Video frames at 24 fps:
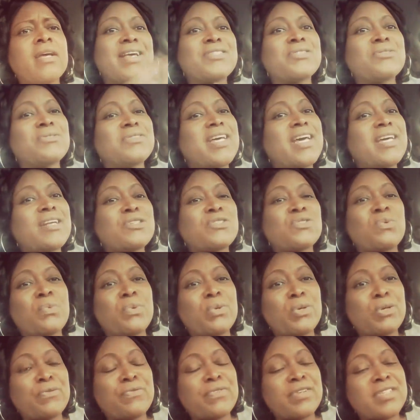so, that is the
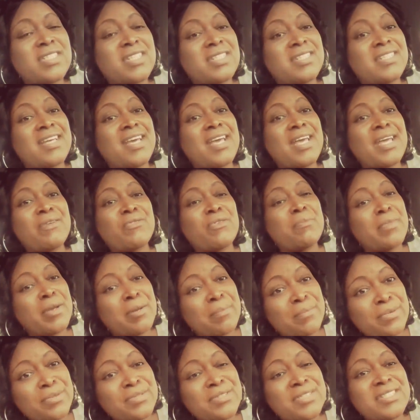word for today.
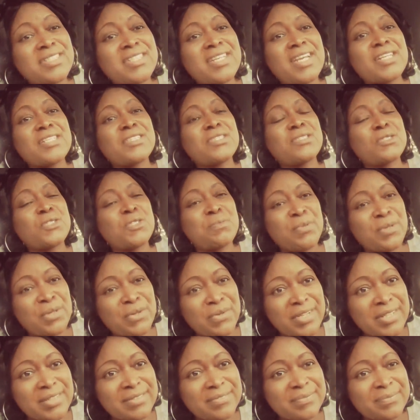Remember to test the
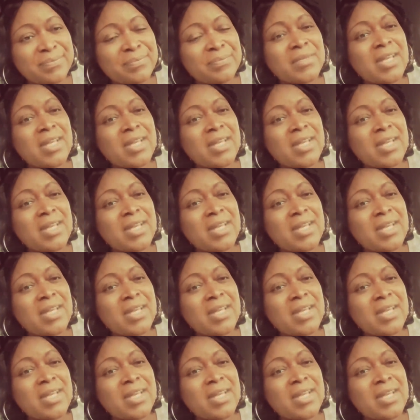spirit.